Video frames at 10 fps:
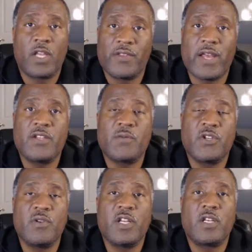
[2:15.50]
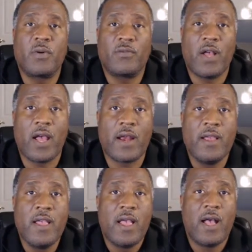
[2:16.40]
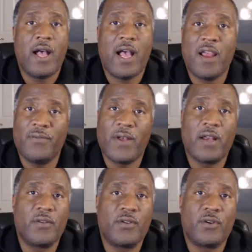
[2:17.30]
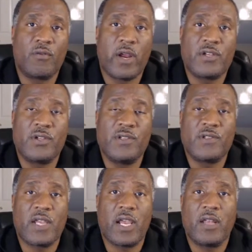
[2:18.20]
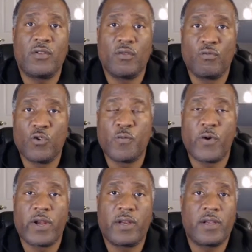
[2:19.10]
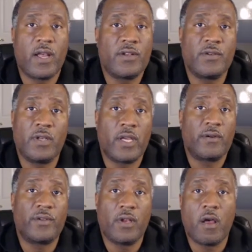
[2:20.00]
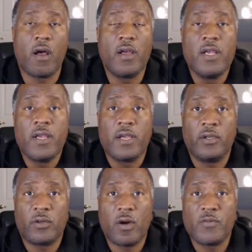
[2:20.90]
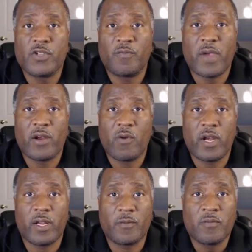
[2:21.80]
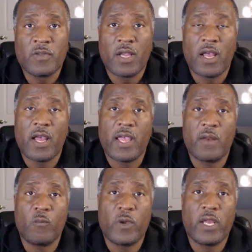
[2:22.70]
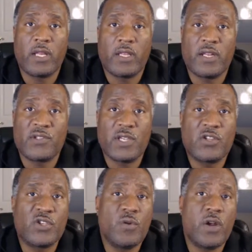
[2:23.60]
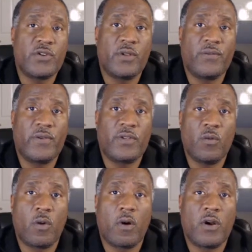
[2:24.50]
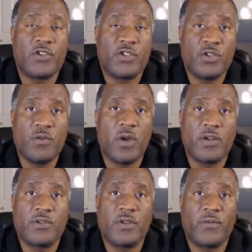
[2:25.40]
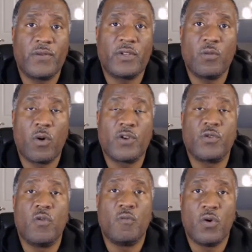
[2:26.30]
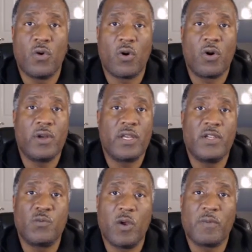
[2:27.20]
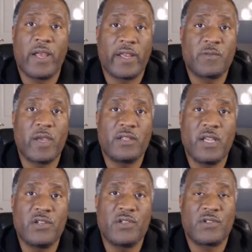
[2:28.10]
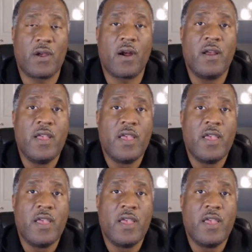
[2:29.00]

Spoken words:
that is what you need to provide. I follow the directions and the rubric to the letter of the law in terms of my grading. And when it says 250 words, 250 words or more is what my expectations are.